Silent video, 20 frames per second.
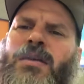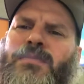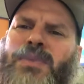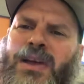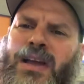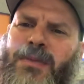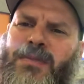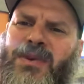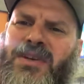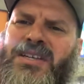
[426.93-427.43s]

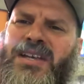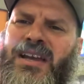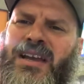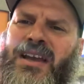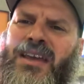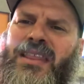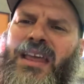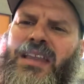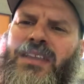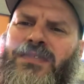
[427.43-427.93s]
pick up your
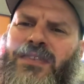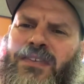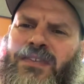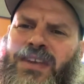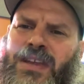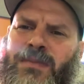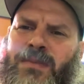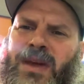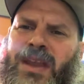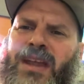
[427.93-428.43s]
ticket, that's
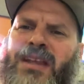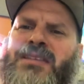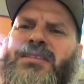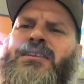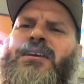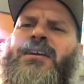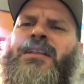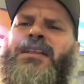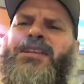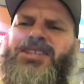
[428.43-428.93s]
15 minutes,